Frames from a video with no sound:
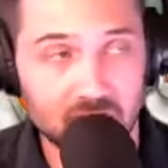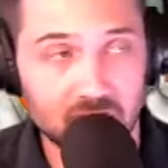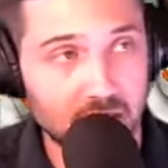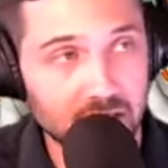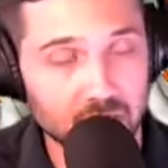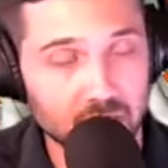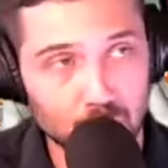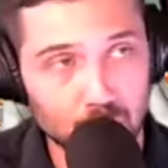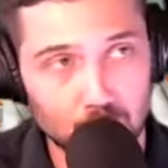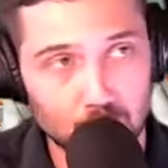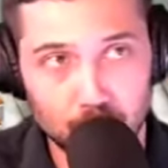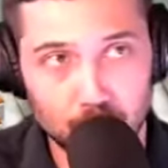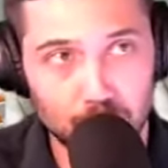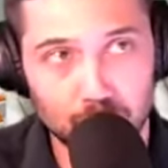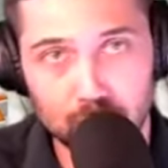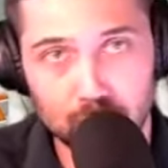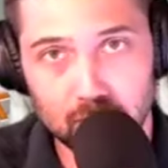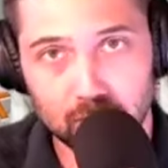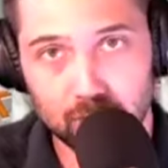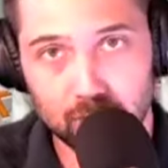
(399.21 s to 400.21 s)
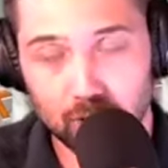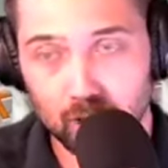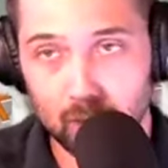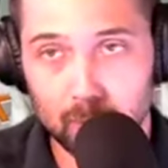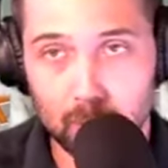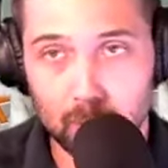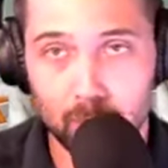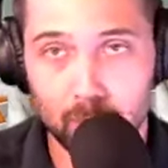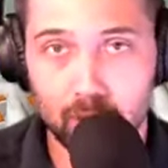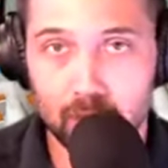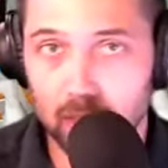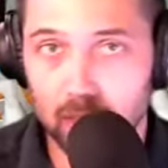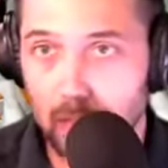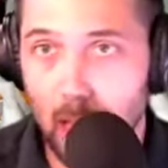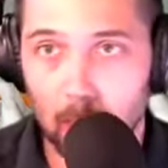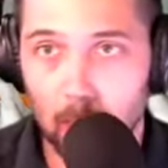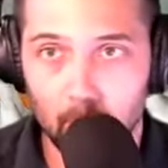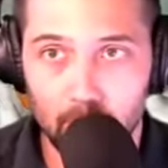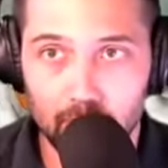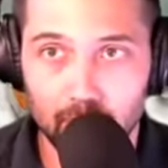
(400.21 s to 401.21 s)
And I still truly believe that they're going to be playing a
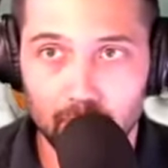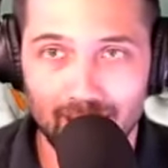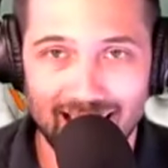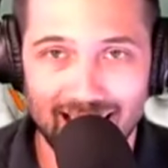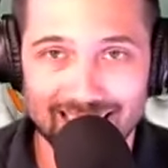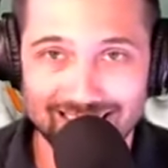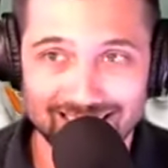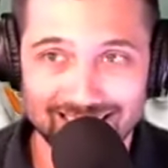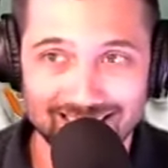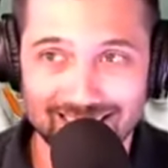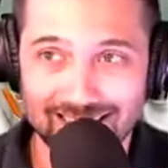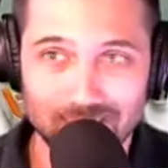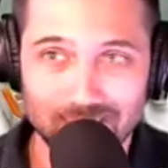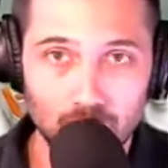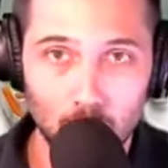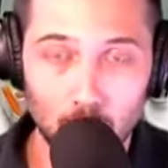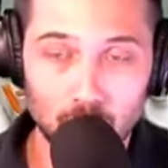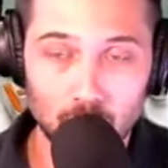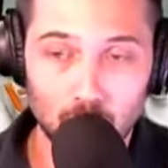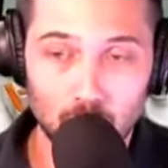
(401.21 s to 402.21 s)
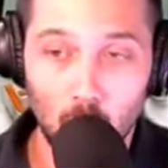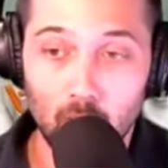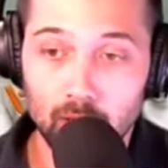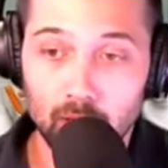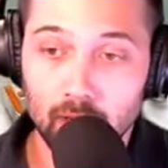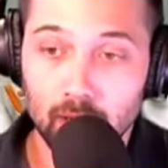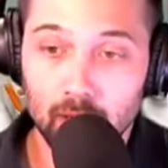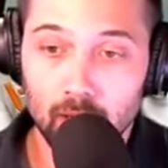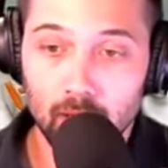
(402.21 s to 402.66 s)
lot better as the season goes on.